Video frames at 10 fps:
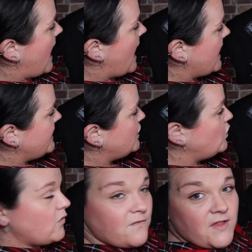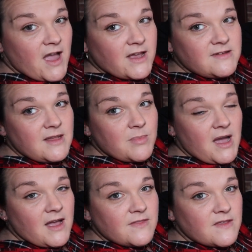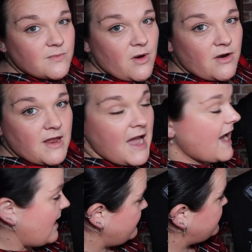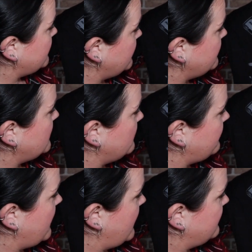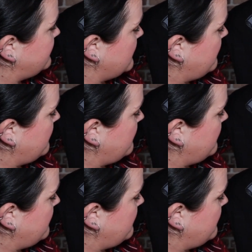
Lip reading: I love the idea behind this one. Absolutely love this.